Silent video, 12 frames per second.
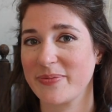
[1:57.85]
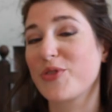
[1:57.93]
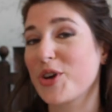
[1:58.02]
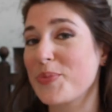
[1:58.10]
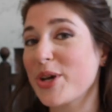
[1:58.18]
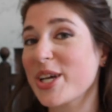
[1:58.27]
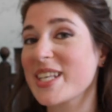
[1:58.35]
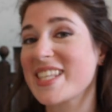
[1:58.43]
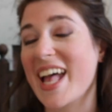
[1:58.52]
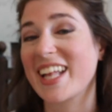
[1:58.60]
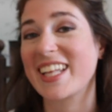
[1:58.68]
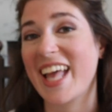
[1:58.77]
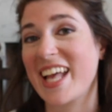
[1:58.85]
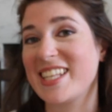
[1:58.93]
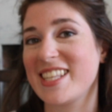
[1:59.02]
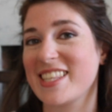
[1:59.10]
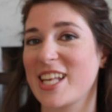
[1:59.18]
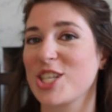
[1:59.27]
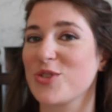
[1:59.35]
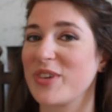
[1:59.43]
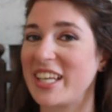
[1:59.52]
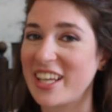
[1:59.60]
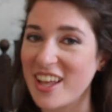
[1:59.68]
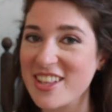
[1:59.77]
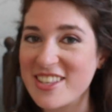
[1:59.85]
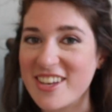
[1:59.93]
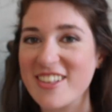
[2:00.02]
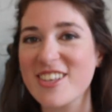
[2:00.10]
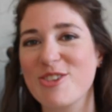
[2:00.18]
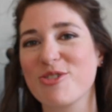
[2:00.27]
For a book set in 18th century London,